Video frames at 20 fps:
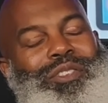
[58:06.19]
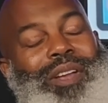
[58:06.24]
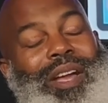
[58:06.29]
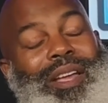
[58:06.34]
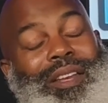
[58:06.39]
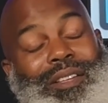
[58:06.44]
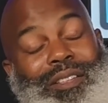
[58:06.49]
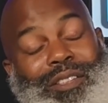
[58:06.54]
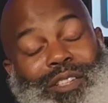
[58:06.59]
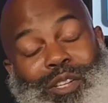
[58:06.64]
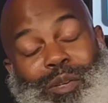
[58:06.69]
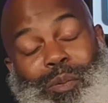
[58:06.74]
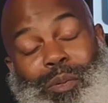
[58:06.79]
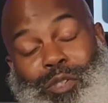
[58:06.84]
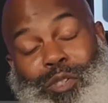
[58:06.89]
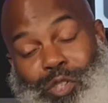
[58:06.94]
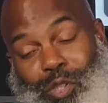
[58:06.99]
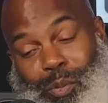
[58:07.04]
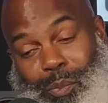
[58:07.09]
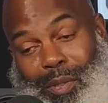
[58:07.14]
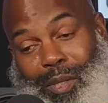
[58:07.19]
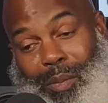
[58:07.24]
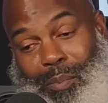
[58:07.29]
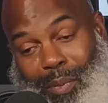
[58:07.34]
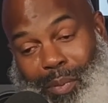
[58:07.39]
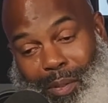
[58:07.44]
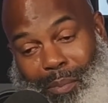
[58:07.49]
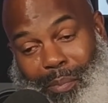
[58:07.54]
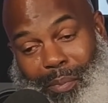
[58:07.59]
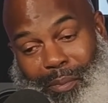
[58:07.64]
You got to deal with too
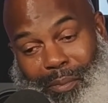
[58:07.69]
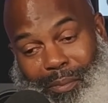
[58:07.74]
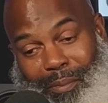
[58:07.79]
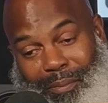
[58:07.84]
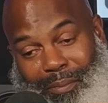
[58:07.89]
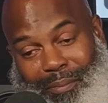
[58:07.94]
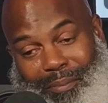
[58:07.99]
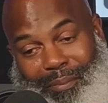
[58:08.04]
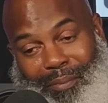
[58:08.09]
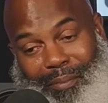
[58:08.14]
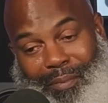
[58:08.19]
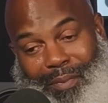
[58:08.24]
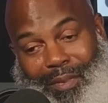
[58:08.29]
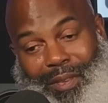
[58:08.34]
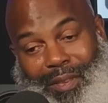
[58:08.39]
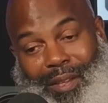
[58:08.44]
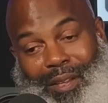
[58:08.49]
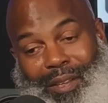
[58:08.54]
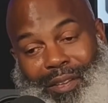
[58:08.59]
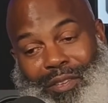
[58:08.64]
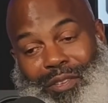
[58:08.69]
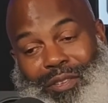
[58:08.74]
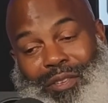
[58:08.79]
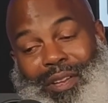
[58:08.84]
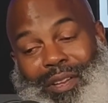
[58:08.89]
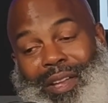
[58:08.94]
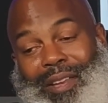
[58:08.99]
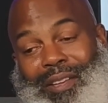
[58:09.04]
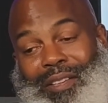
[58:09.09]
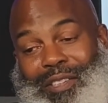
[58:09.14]
many people.
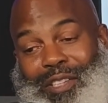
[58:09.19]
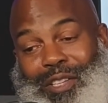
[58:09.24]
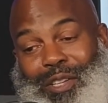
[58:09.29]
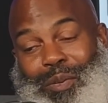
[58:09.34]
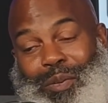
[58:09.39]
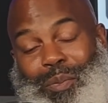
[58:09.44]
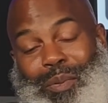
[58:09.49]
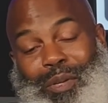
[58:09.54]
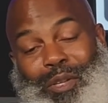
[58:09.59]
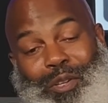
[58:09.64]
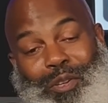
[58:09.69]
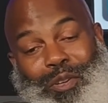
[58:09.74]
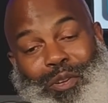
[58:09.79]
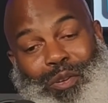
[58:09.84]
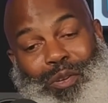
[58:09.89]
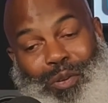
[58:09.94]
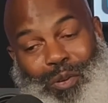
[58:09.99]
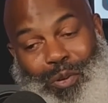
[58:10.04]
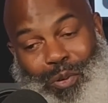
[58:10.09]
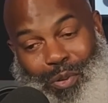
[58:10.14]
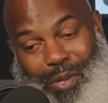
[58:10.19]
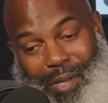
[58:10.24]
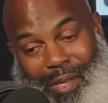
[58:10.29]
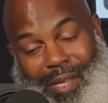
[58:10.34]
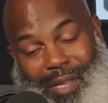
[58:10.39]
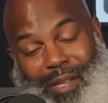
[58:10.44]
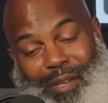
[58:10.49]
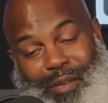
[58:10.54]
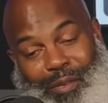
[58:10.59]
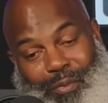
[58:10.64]
You got to deal with who
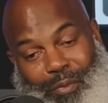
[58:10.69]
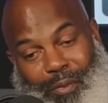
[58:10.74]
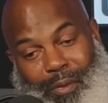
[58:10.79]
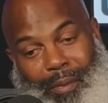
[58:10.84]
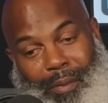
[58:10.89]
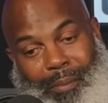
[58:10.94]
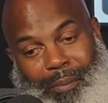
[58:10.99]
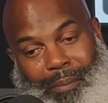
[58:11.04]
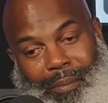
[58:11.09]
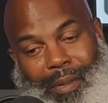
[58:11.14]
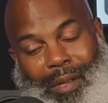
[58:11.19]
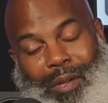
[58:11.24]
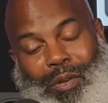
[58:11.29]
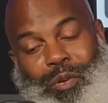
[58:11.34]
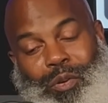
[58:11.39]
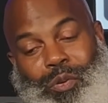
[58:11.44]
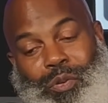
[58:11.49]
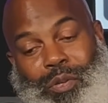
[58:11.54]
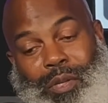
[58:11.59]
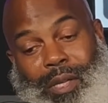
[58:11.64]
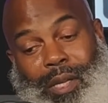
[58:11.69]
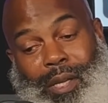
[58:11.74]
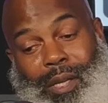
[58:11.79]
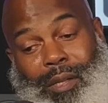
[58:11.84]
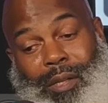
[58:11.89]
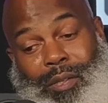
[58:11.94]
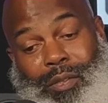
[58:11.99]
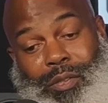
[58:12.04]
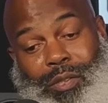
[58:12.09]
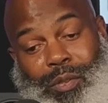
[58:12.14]
you're getting it from and who you're
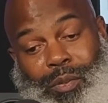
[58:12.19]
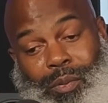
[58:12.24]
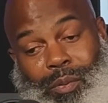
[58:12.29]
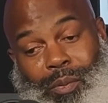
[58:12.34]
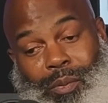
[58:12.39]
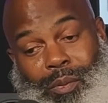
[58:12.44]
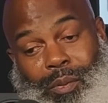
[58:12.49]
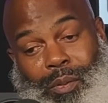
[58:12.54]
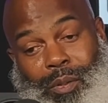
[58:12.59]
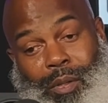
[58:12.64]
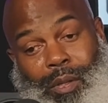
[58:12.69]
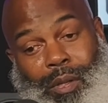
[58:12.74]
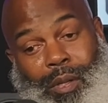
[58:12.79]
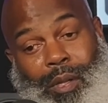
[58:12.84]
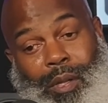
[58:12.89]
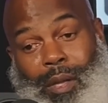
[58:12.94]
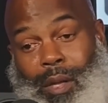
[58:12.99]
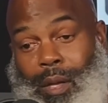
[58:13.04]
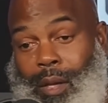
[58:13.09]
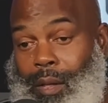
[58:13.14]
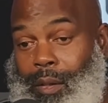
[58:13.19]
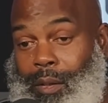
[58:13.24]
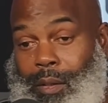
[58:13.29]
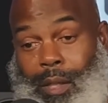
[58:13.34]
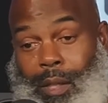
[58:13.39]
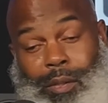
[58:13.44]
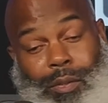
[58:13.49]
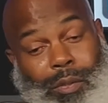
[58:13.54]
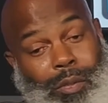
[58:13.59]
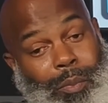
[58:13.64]
getting it to.
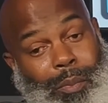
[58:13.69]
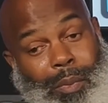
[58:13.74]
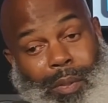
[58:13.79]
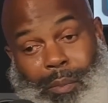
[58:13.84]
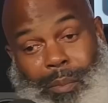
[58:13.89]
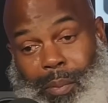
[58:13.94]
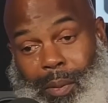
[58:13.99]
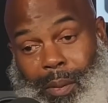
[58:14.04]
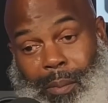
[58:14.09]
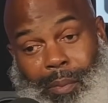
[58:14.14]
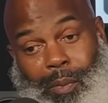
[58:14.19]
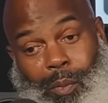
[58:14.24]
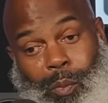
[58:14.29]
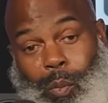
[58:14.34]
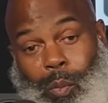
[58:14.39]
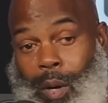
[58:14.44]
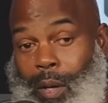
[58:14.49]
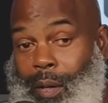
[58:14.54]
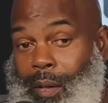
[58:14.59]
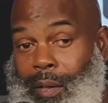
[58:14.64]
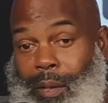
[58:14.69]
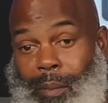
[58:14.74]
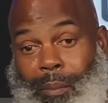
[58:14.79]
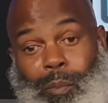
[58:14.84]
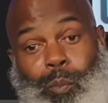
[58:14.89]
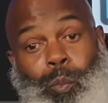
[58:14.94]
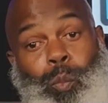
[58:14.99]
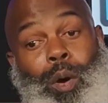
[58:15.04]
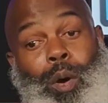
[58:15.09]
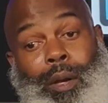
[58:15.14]
That's too many people. One of
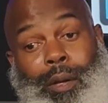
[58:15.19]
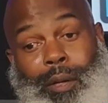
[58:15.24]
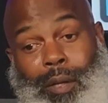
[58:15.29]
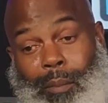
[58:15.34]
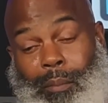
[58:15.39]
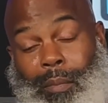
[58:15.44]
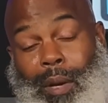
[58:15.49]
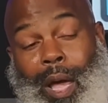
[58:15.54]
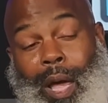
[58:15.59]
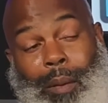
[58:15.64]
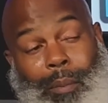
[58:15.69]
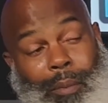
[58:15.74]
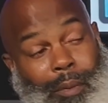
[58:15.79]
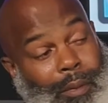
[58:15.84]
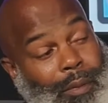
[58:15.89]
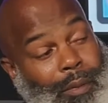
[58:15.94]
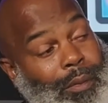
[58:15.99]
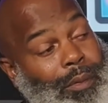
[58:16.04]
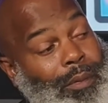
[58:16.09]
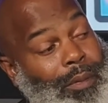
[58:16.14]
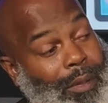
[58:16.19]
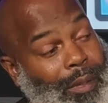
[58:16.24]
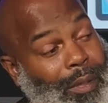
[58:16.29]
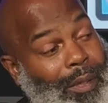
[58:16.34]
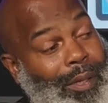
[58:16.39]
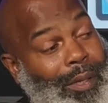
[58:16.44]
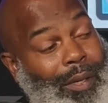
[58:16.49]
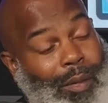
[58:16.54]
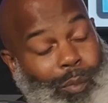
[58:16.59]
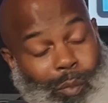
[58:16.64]
them liable to
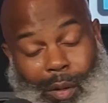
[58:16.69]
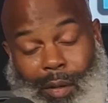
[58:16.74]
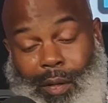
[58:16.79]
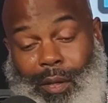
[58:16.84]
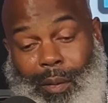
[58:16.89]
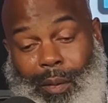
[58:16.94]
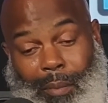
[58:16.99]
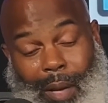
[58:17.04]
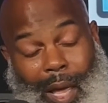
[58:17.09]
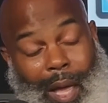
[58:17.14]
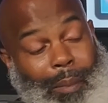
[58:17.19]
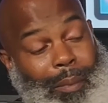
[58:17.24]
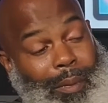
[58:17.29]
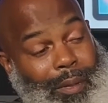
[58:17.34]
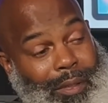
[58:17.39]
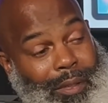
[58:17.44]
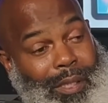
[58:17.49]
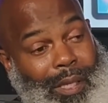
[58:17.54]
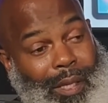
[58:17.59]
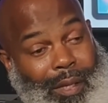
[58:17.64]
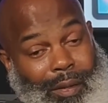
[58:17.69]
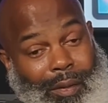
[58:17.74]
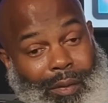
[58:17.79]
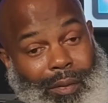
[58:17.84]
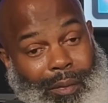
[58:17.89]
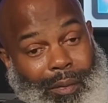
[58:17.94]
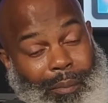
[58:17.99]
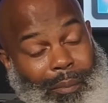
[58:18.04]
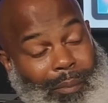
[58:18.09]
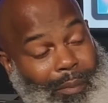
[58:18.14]

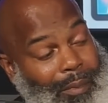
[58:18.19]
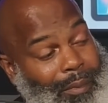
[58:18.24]
tell.